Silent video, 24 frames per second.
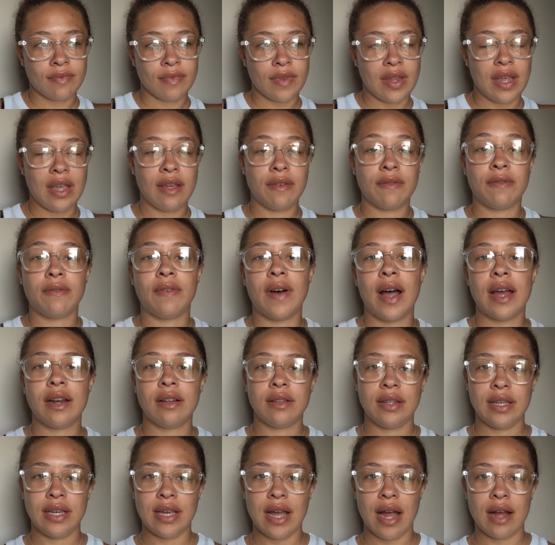it
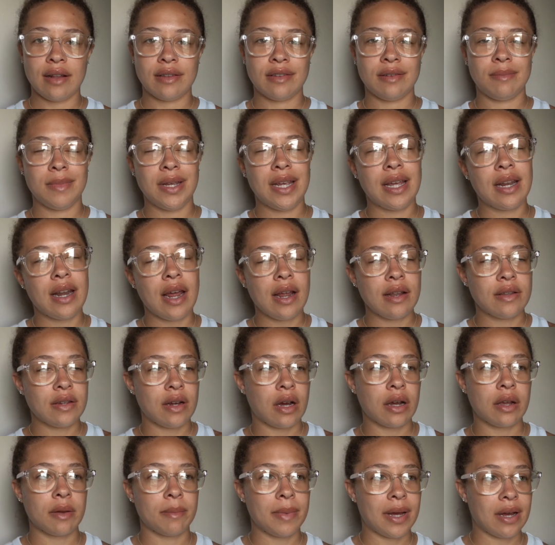finally got to me. And I
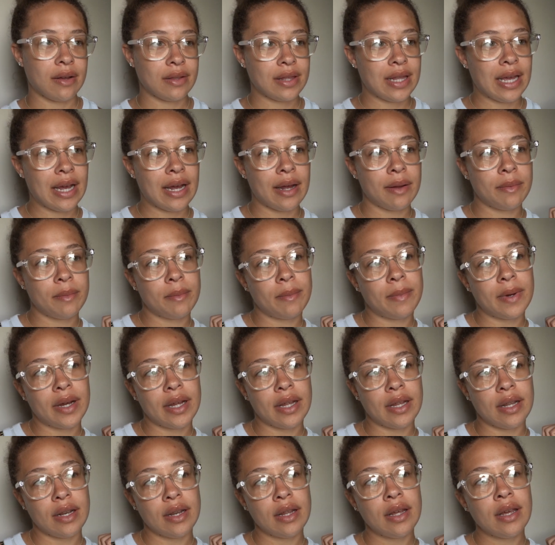talk about that,
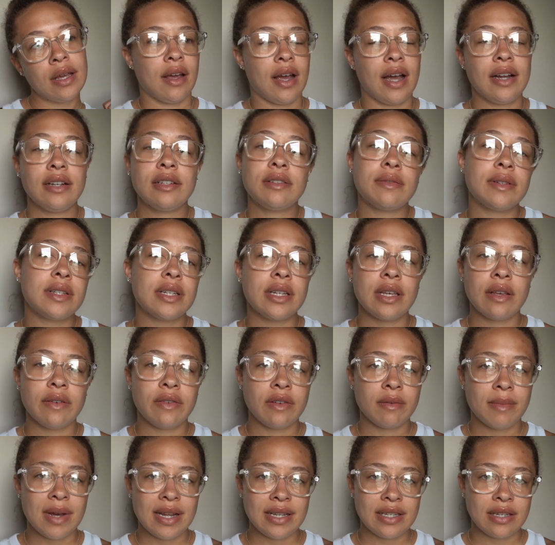but I just wasn't
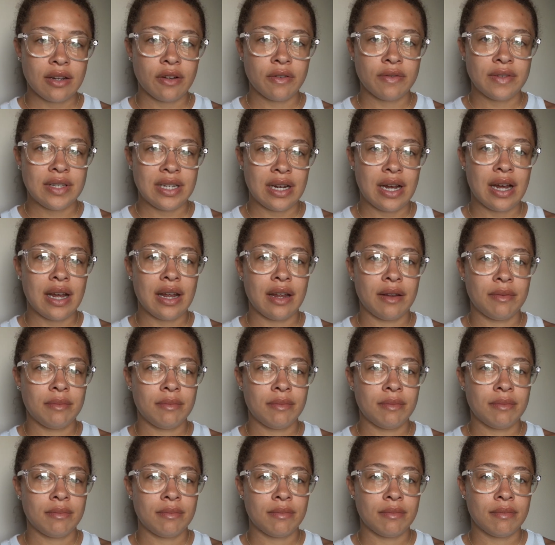giving myself time.
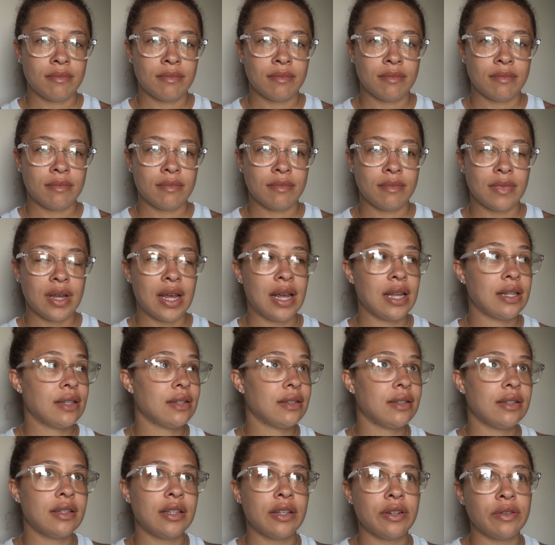
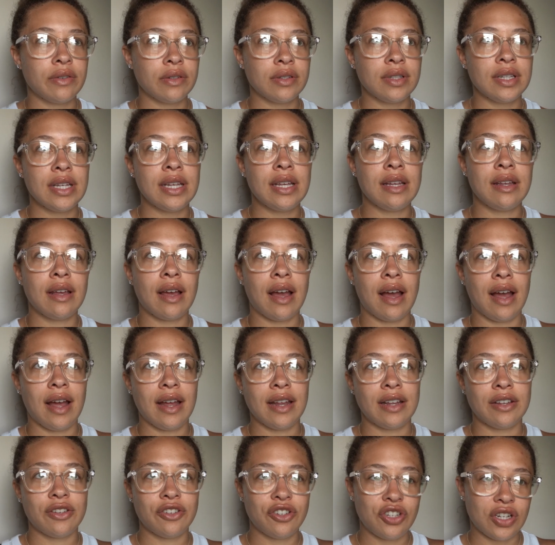And literally,
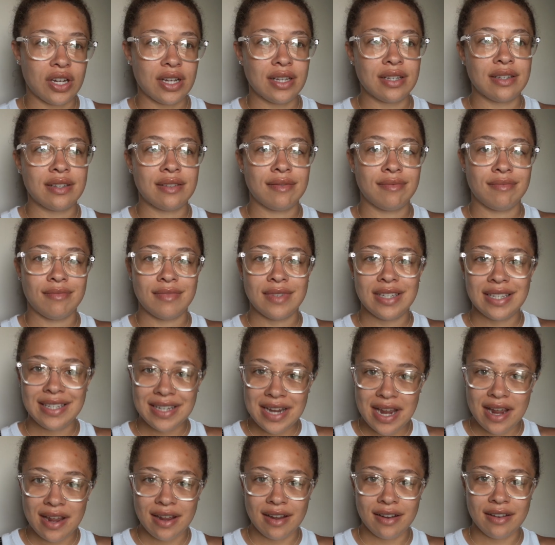I just
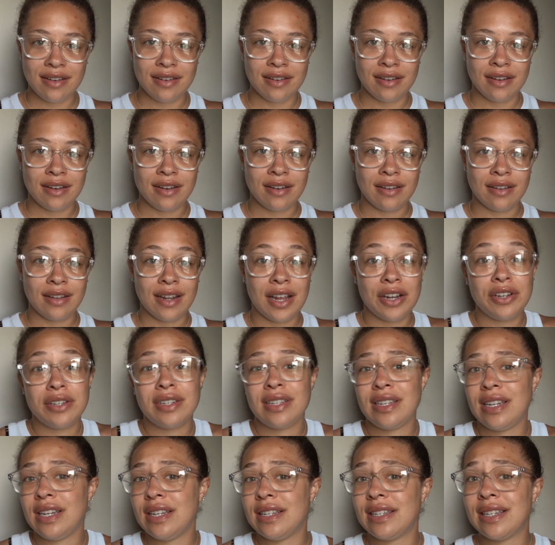said, I
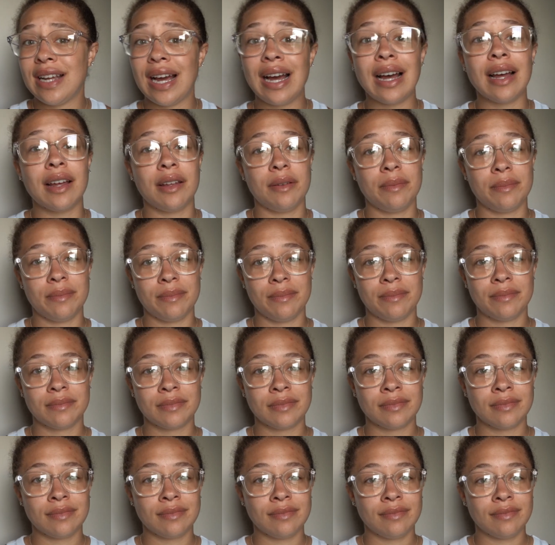just need time.
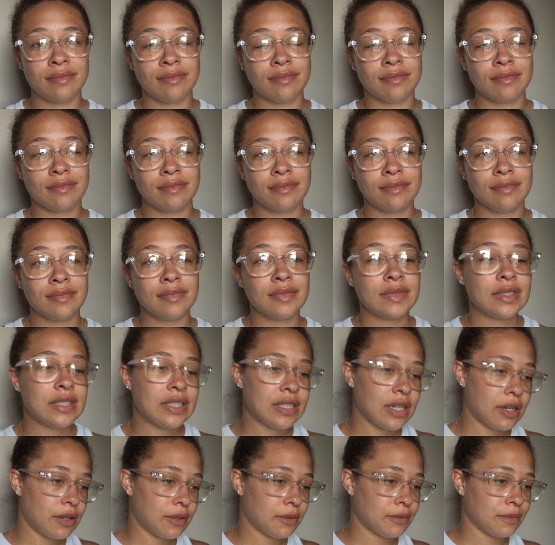
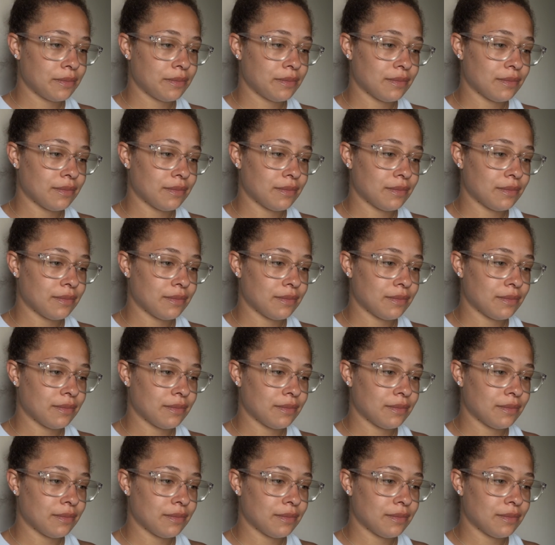So